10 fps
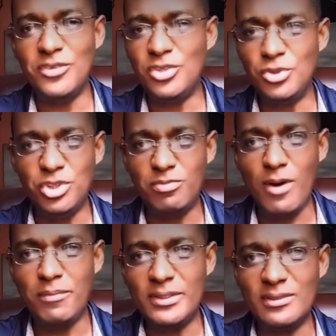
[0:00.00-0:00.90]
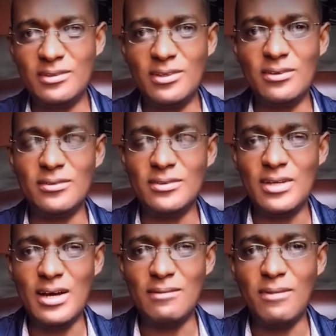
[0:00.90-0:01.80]
huge properties, you
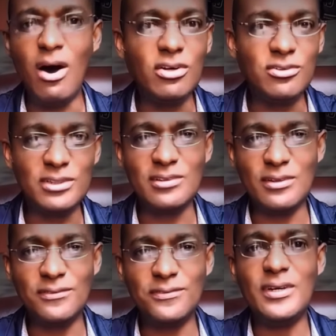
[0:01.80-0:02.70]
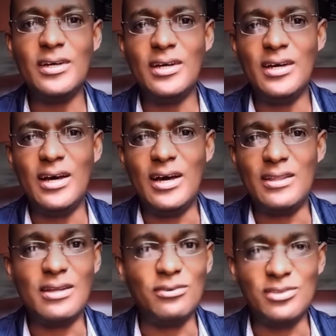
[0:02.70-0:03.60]
know, hundreds of
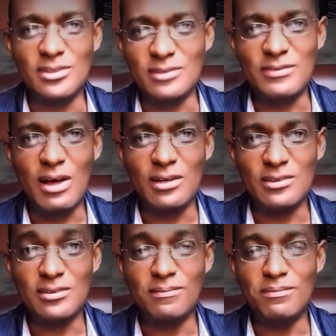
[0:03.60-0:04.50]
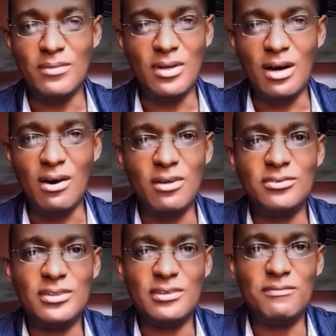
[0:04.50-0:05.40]
thousands of dollars and
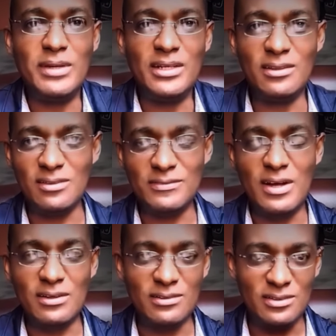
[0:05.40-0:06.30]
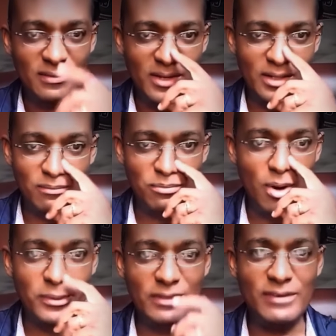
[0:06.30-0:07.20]
hundreds of millions of dollars in
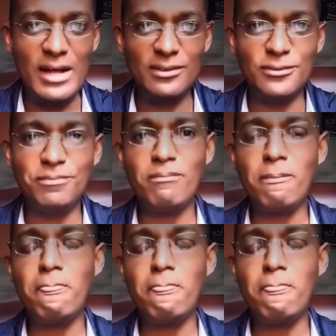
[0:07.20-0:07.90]
property value.